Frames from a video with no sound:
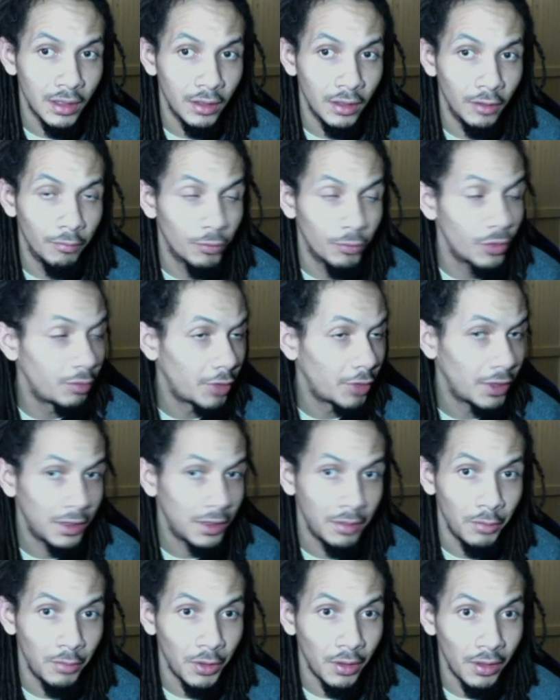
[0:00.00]

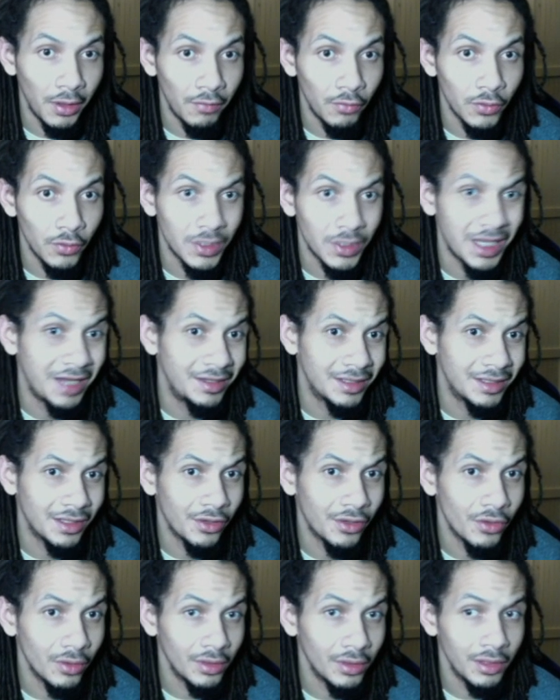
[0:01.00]
pre-pandemic levels and is
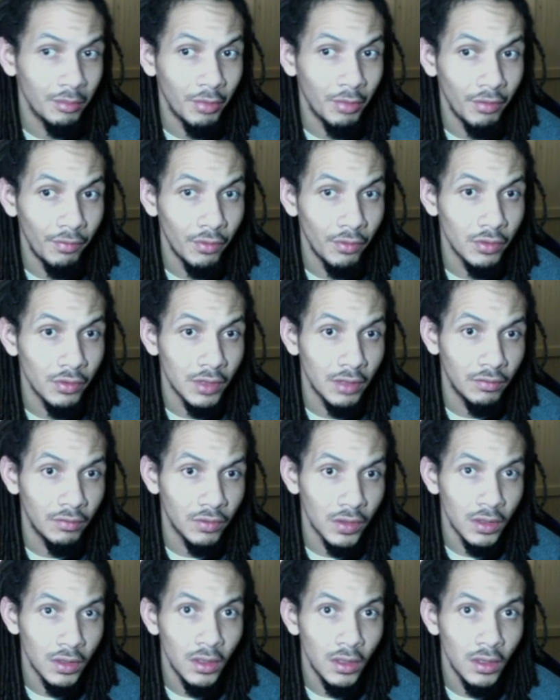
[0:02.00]
currently above those levels.